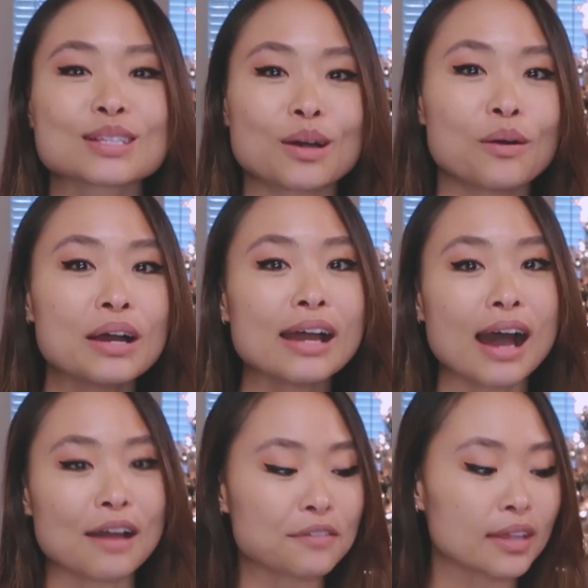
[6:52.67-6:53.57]
So
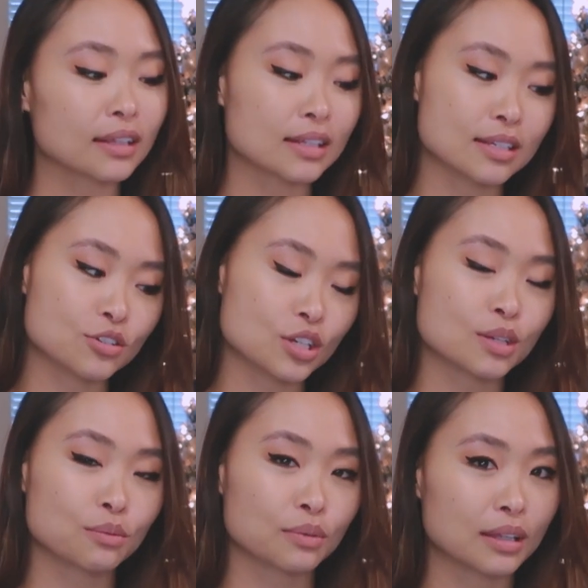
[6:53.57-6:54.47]
I feel like this is
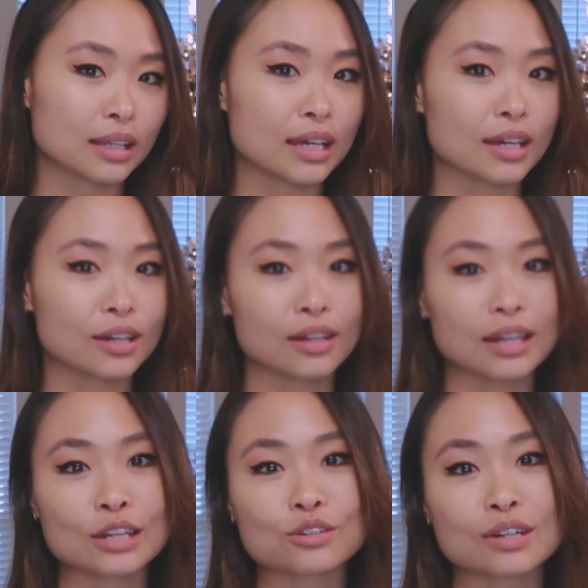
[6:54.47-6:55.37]
just a really good
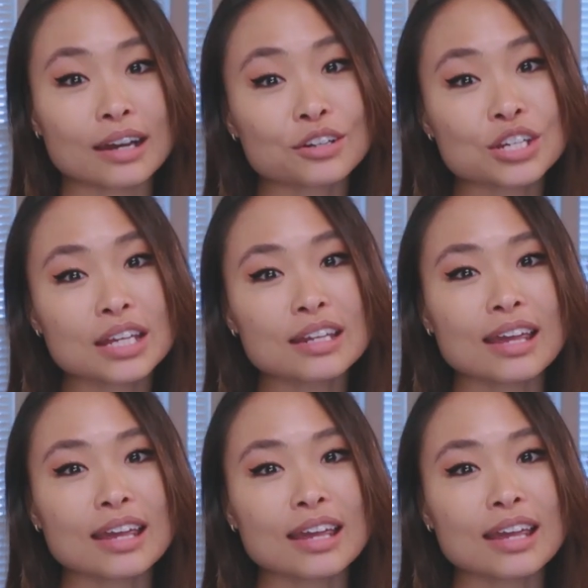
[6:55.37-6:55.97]
introduction,